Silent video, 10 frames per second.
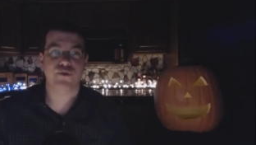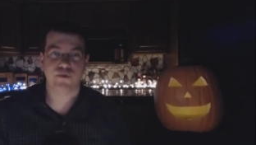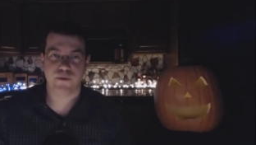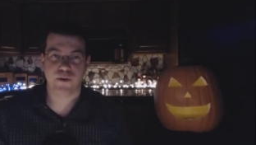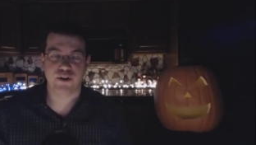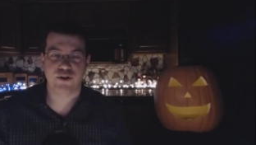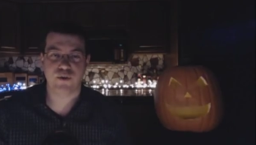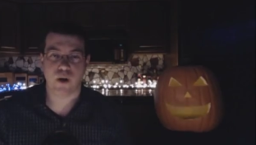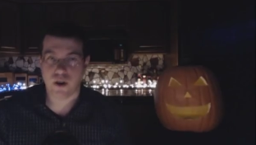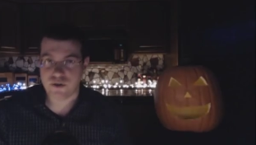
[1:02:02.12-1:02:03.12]
Mes was referring
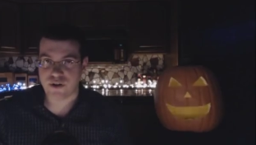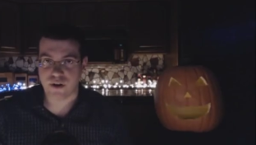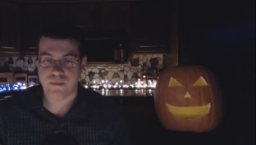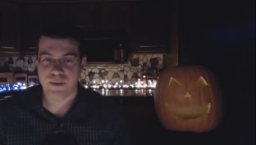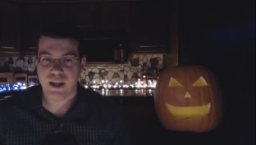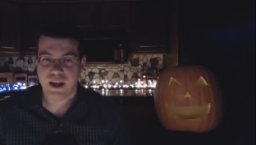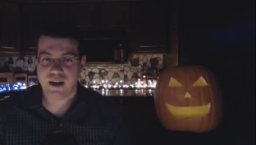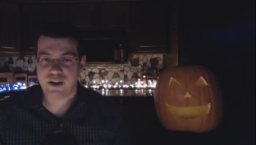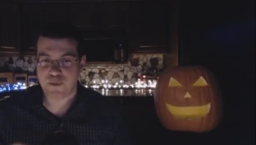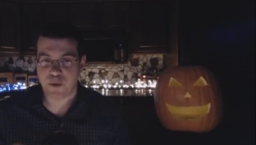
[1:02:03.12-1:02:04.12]
to also
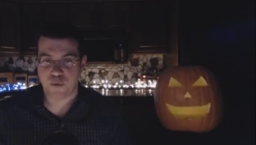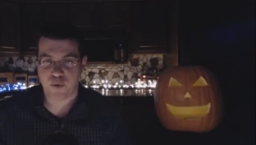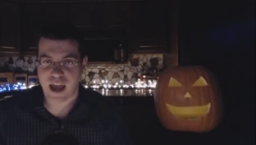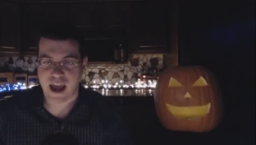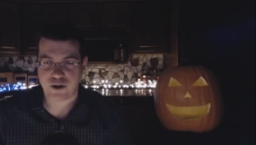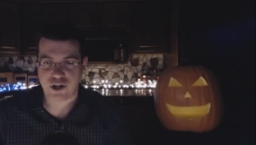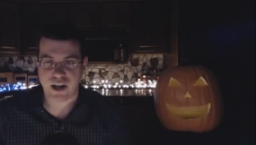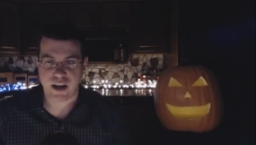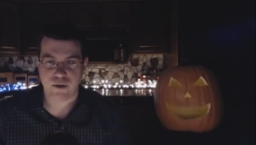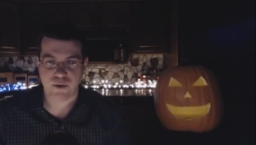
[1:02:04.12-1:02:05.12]
in his book
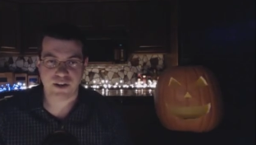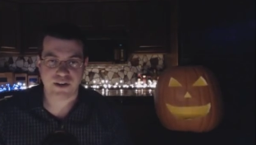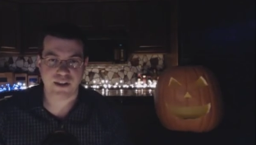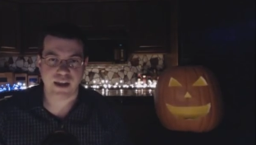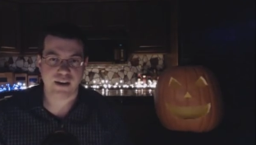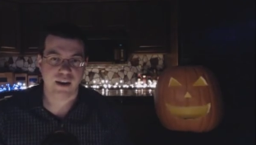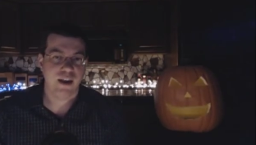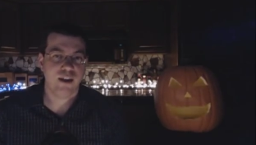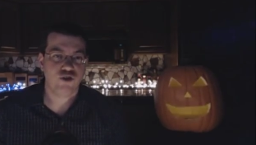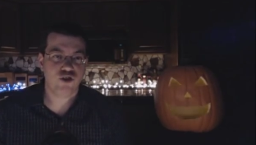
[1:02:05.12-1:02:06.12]
Reagitator, when he said that
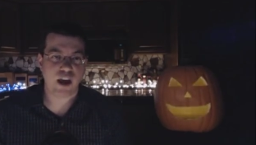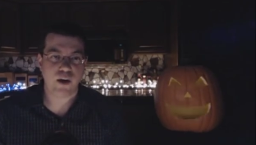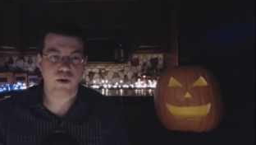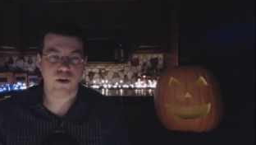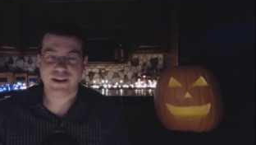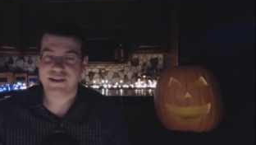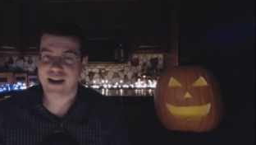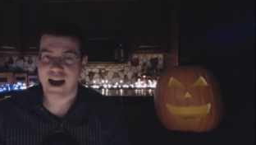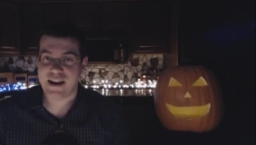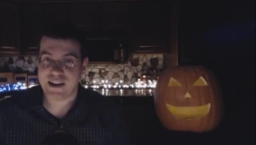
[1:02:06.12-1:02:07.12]
J-horror has
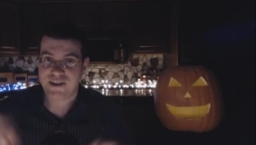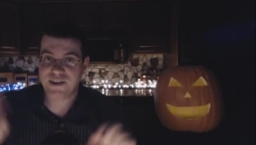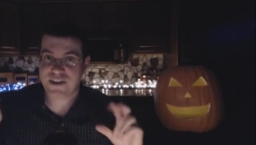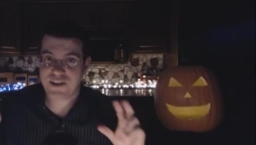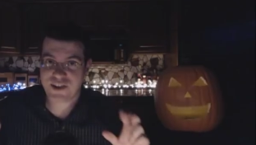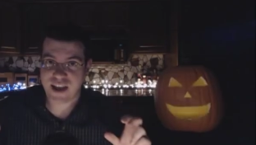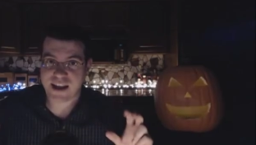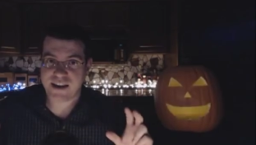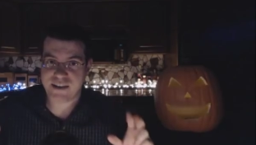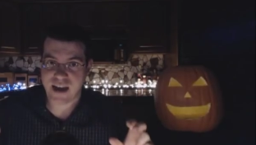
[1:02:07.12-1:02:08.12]
died its
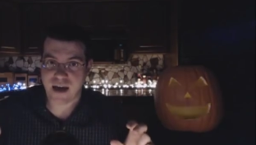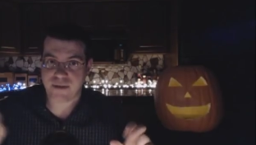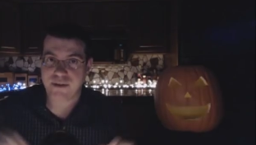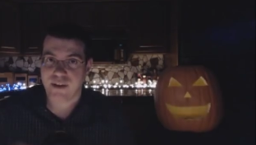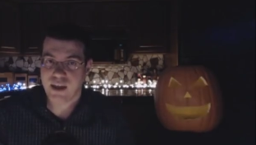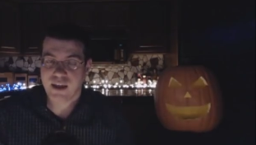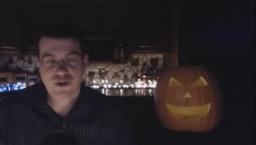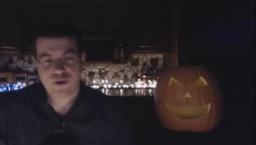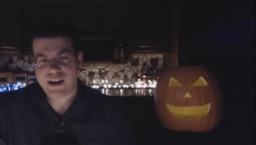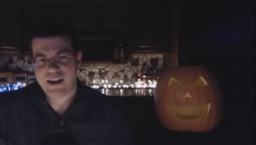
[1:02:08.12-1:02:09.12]
second death.
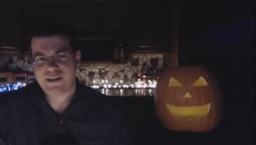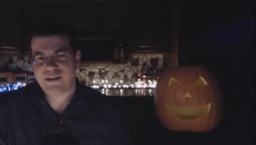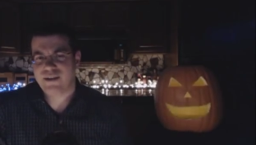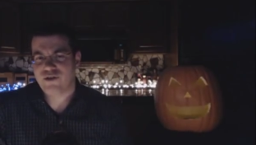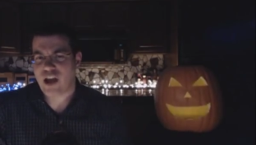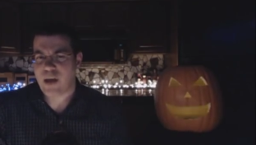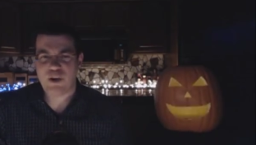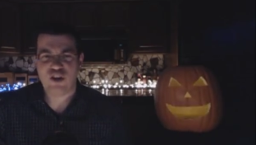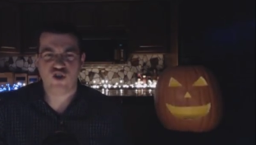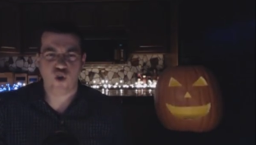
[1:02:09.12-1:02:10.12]
So I guess the
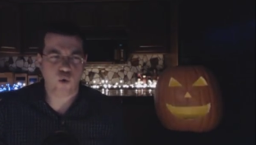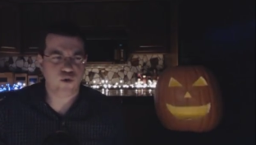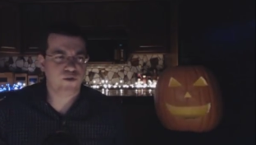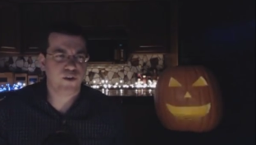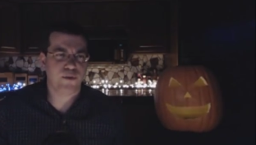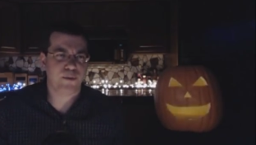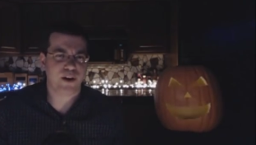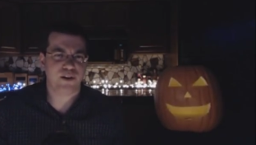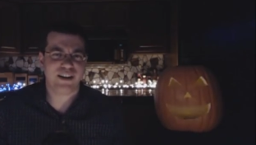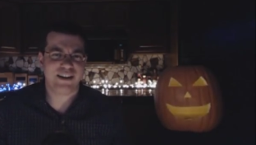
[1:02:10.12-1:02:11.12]
Japanese ghost film
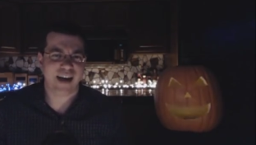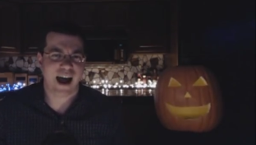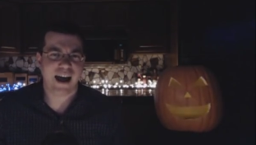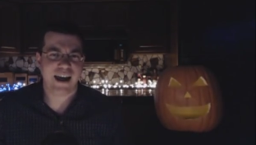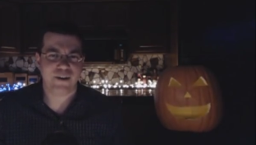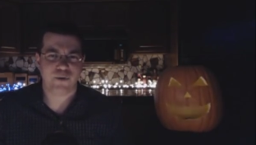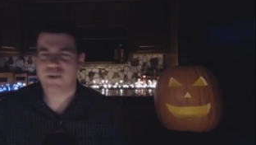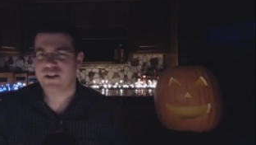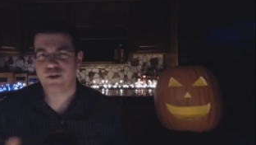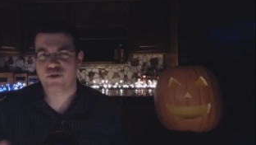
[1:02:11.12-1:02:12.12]
apparently died
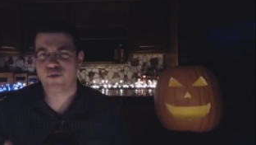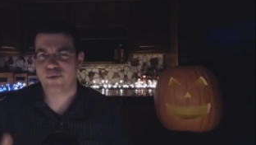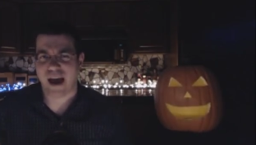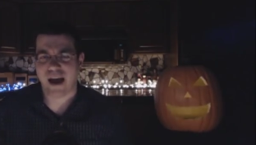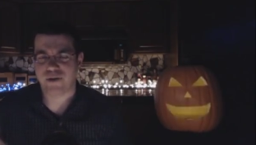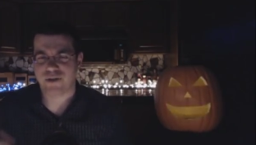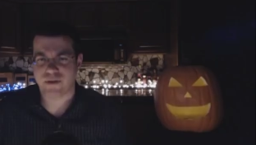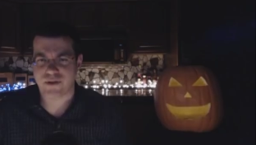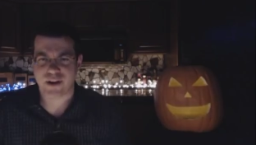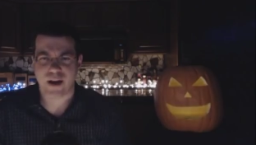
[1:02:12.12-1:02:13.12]
around the year two
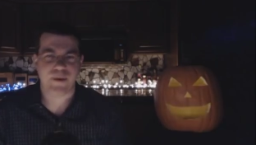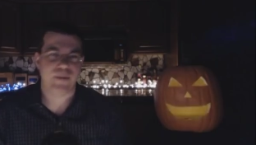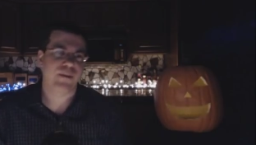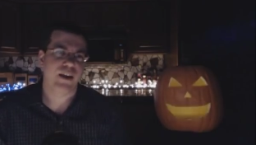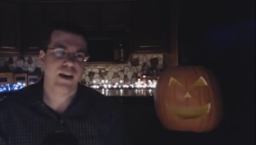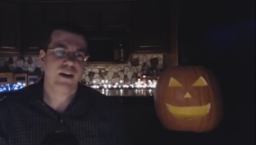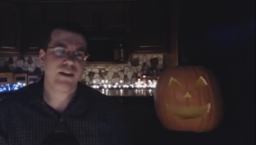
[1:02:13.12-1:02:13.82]
thousand or something,